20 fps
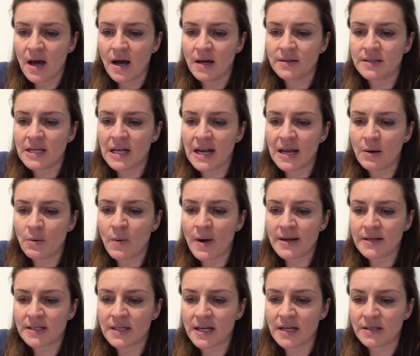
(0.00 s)
until he
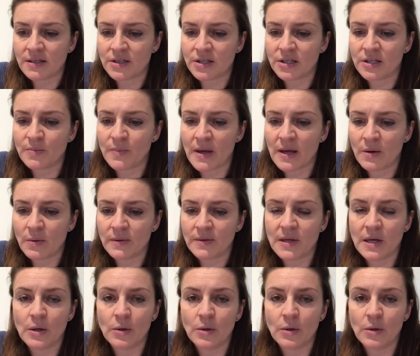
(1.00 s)
went in to speak with the